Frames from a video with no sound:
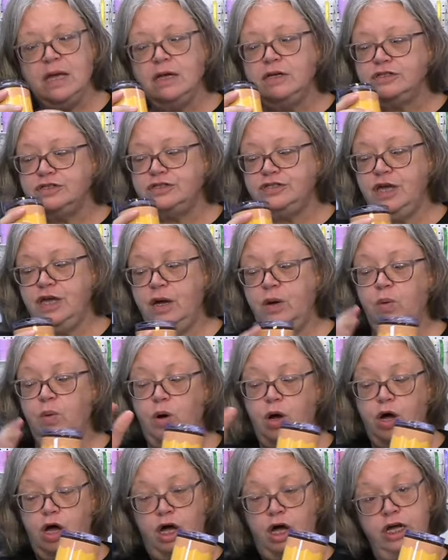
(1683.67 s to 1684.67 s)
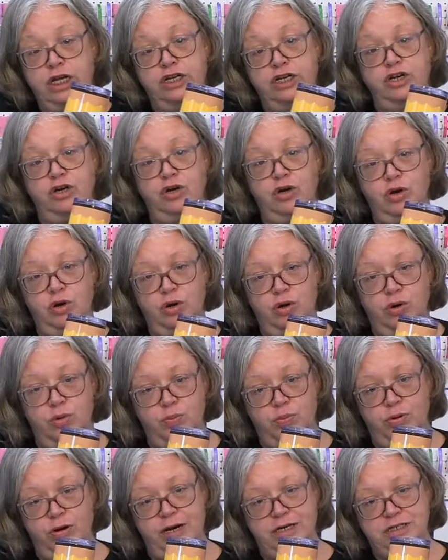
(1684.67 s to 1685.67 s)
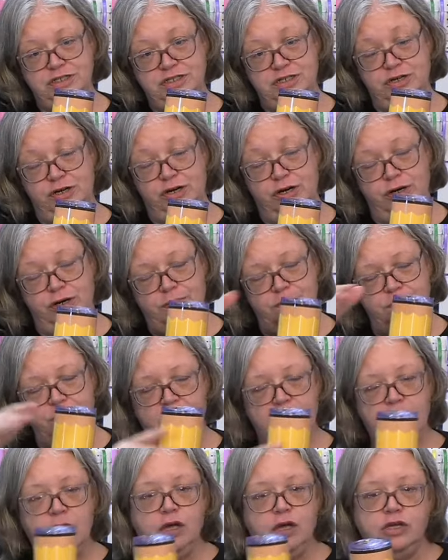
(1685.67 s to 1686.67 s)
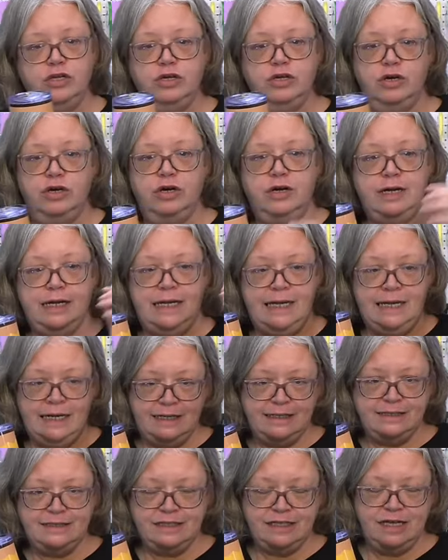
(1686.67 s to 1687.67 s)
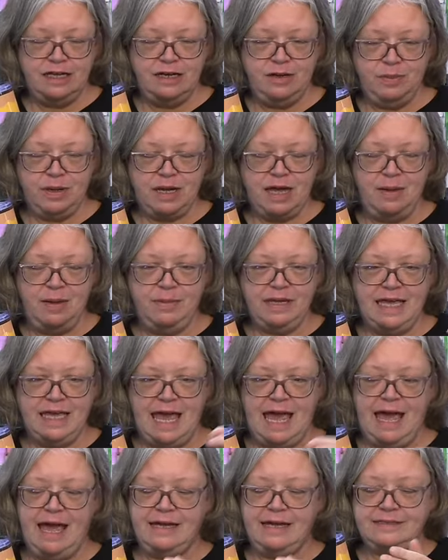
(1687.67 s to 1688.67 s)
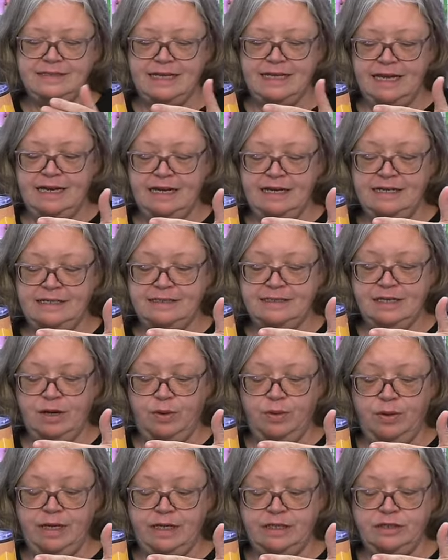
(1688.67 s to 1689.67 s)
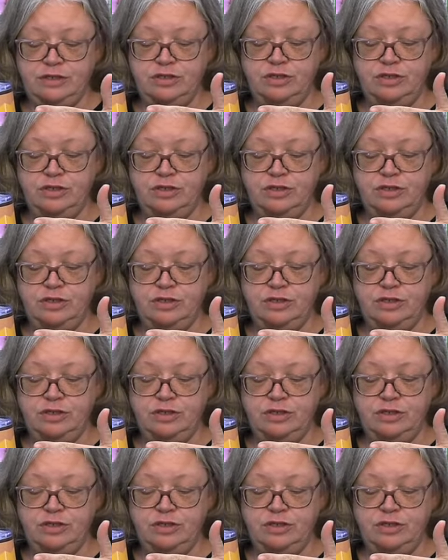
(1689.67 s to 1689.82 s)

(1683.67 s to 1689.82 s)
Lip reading: So under pressure, your ink is going to become a gas and it is going